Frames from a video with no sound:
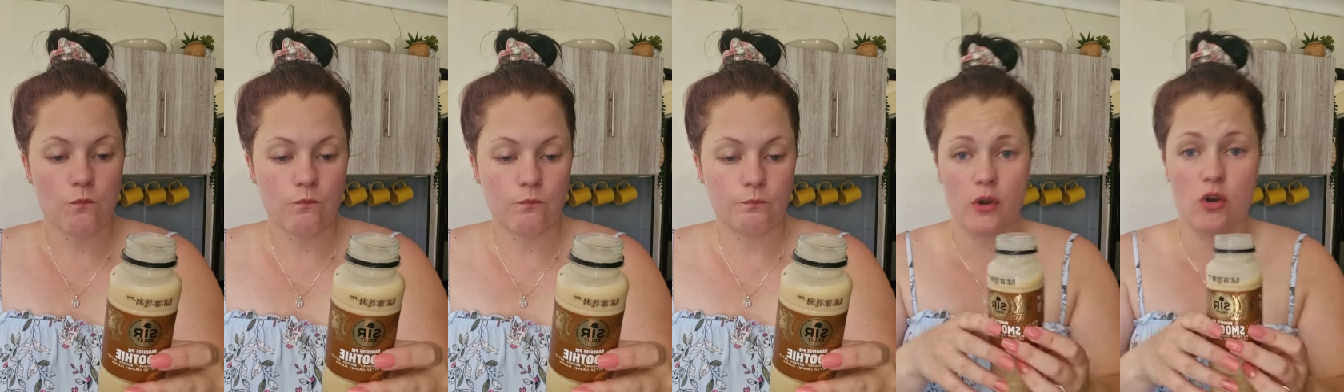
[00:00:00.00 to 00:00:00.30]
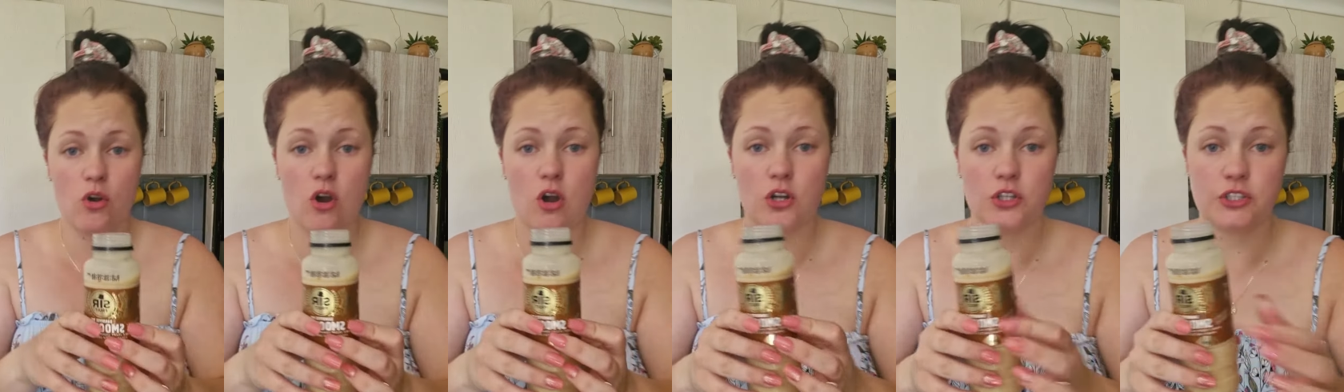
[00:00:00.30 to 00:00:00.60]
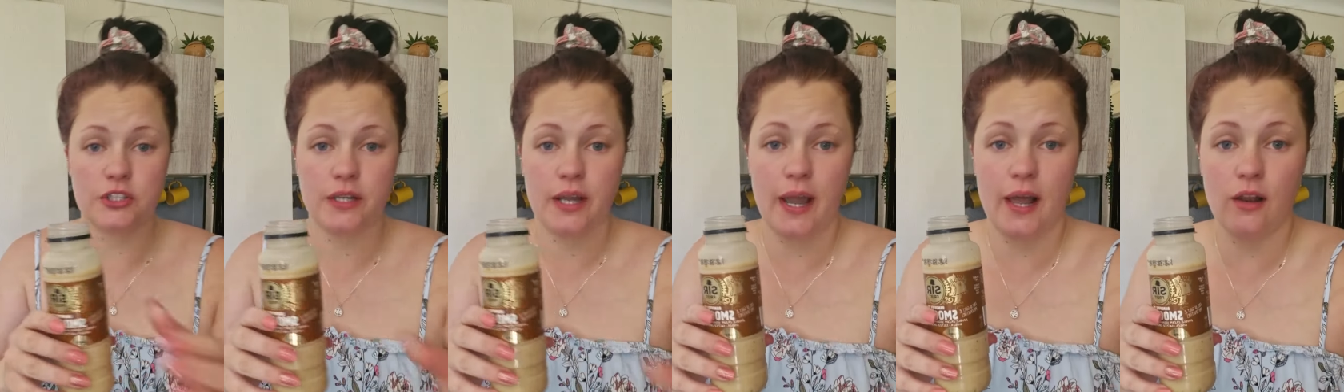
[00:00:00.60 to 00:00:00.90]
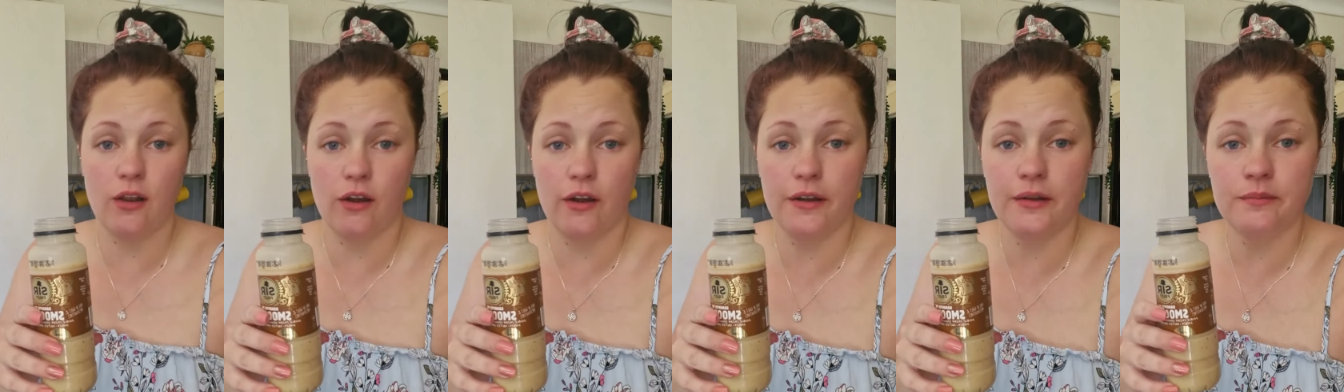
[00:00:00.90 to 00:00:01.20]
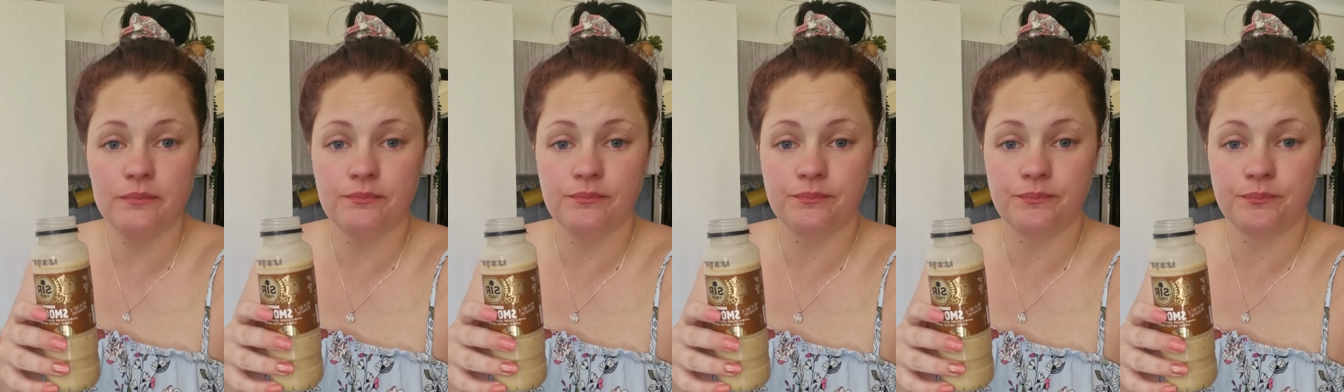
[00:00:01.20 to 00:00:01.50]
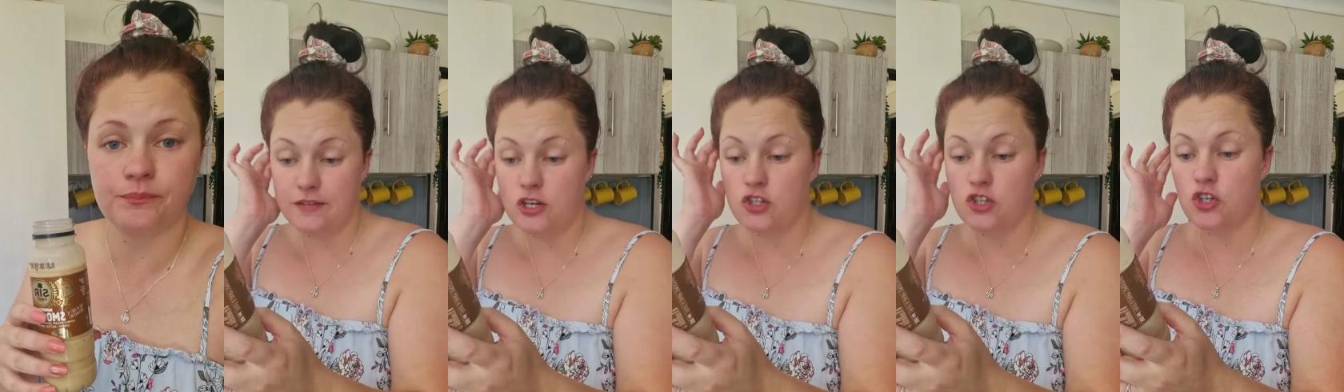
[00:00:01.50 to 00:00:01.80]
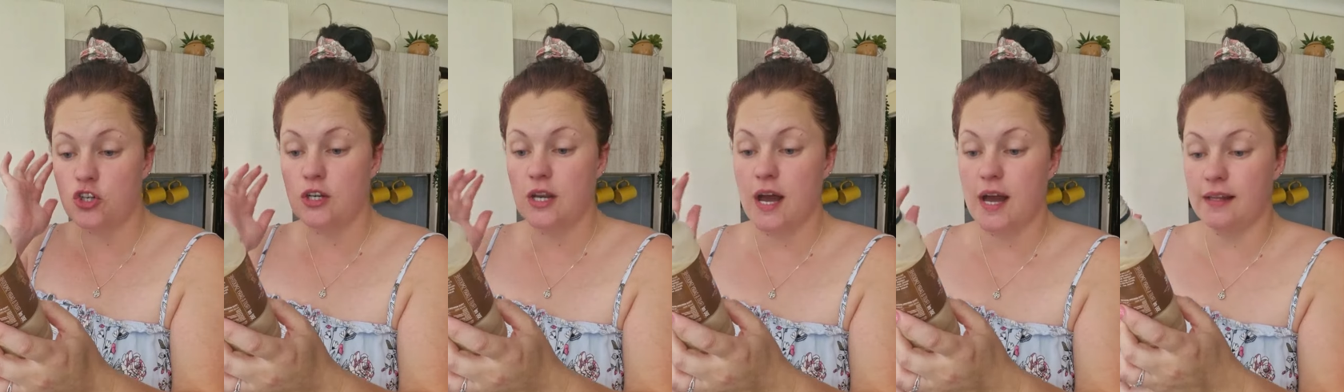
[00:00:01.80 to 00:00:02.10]
Oh, my gosh. Hello? I
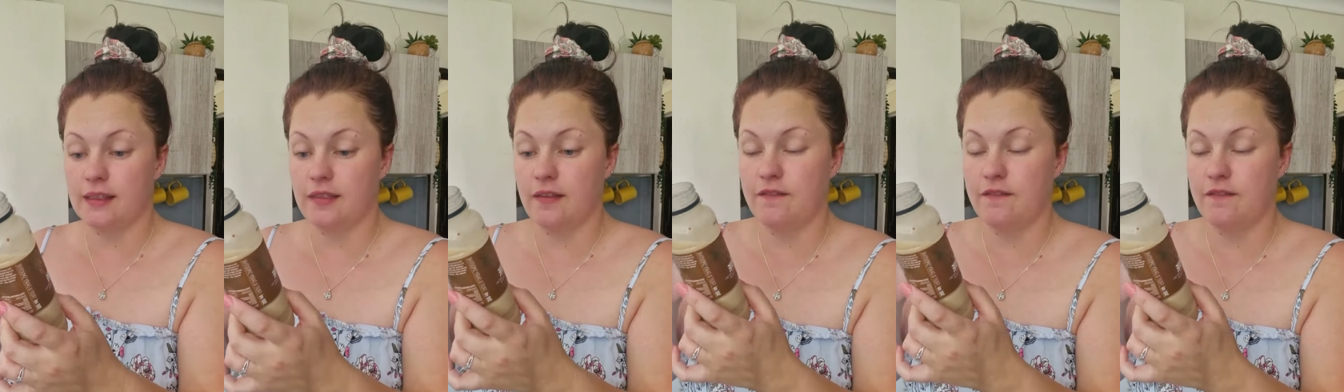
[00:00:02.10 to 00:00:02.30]
do like